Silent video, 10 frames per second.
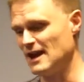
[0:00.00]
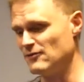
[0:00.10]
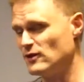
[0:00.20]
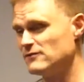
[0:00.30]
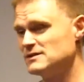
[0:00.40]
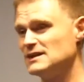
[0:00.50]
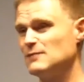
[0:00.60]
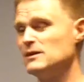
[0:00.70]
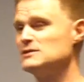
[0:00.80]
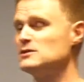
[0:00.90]
And if you have the
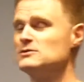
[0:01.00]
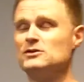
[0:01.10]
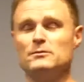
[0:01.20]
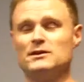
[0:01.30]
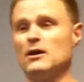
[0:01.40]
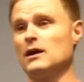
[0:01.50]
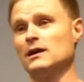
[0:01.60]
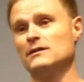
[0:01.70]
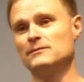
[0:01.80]
same issue, you shouldn't be talking.